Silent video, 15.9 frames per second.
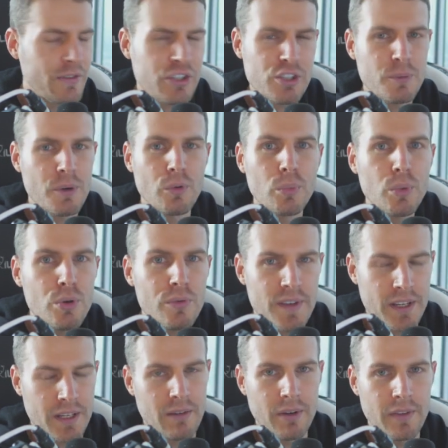I've just been
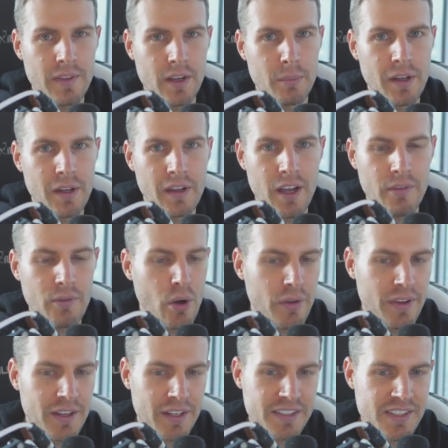removing everything in my life,
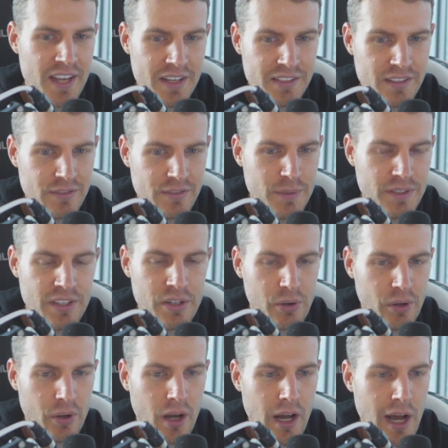all the excessive
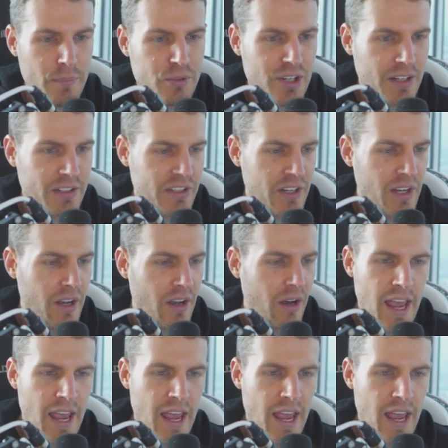material objects,